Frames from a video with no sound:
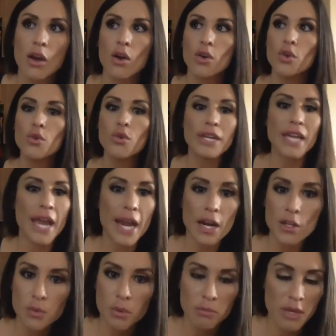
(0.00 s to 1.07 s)
Who cares
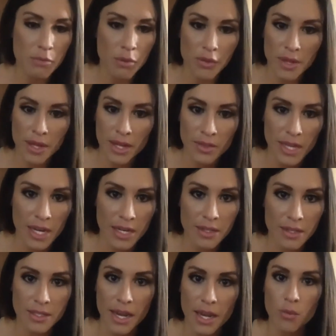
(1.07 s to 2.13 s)
what people think at the end of the day?